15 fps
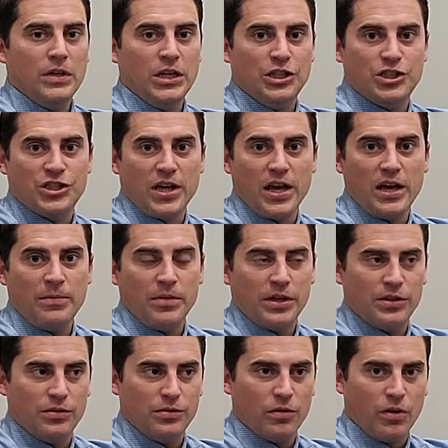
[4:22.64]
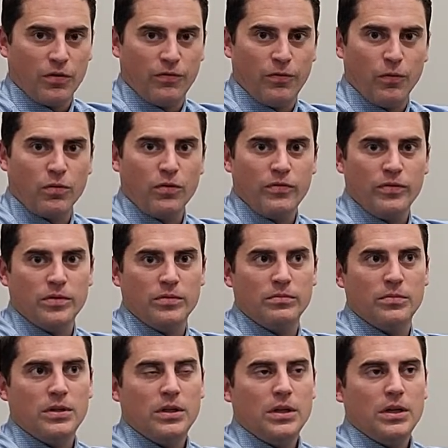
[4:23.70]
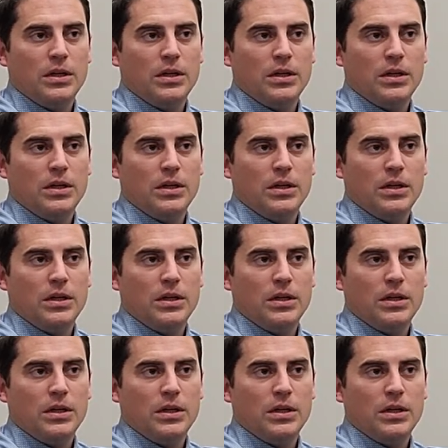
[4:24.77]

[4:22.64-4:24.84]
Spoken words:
each time. I do all four of them.